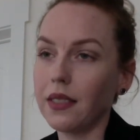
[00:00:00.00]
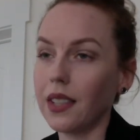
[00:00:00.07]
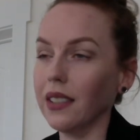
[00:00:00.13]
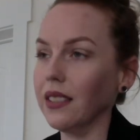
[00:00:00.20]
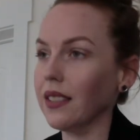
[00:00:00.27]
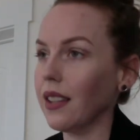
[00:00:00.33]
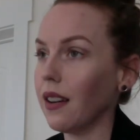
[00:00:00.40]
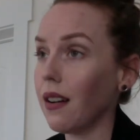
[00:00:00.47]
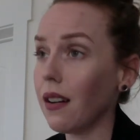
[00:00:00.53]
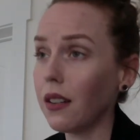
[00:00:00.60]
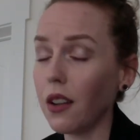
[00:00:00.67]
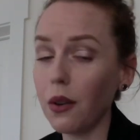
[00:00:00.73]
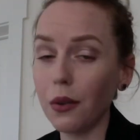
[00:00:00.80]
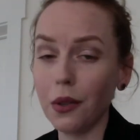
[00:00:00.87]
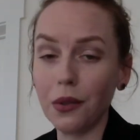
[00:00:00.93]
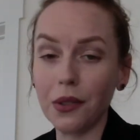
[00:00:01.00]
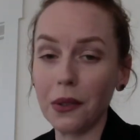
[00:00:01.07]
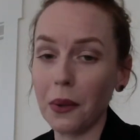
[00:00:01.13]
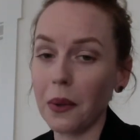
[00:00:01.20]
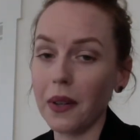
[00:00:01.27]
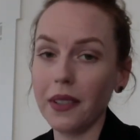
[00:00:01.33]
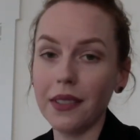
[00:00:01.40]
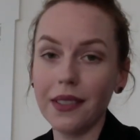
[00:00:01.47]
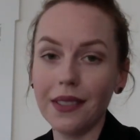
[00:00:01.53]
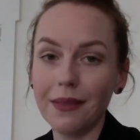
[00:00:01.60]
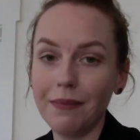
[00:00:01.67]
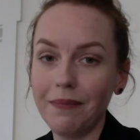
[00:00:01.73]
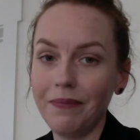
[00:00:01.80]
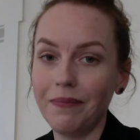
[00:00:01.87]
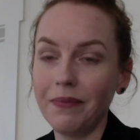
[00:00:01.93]
because there are no news stories,
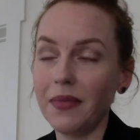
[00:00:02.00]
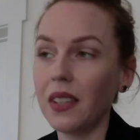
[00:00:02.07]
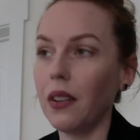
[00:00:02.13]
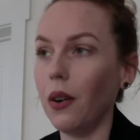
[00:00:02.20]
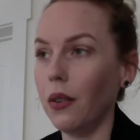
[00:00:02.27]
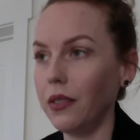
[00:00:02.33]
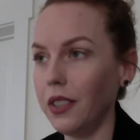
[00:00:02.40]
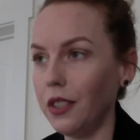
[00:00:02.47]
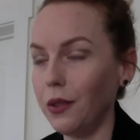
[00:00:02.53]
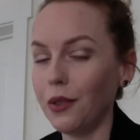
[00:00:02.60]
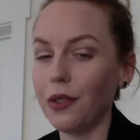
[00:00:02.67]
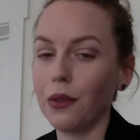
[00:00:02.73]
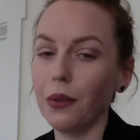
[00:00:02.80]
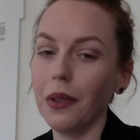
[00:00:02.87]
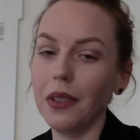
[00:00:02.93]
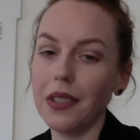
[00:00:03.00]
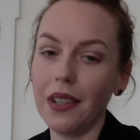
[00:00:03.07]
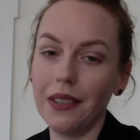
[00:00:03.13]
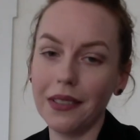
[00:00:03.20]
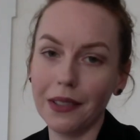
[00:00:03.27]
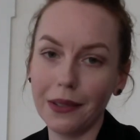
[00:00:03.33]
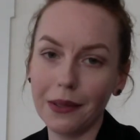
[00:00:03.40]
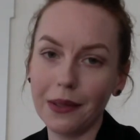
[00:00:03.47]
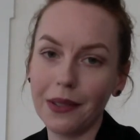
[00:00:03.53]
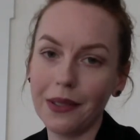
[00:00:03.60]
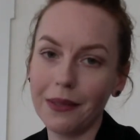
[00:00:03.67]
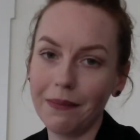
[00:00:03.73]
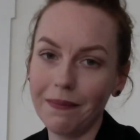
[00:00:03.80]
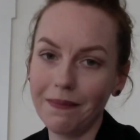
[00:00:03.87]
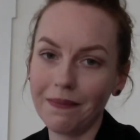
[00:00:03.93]
only news storytellers.
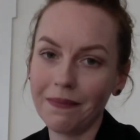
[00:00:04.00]
Hmm.